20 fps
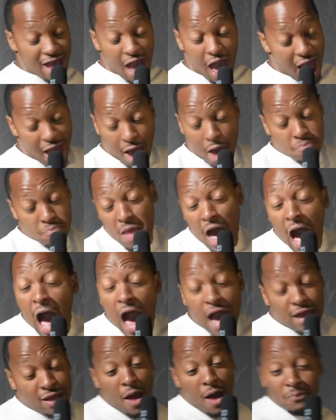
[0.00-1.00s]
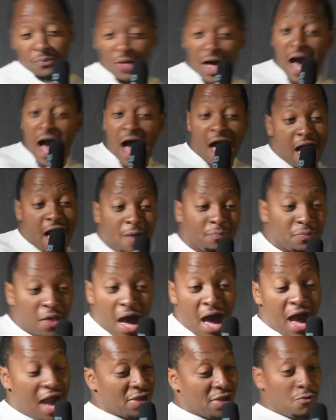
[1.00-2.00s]
I'm
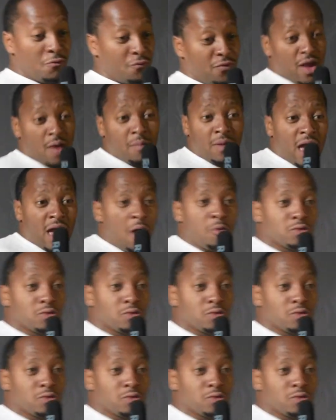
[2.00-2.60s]
not, you feel me? It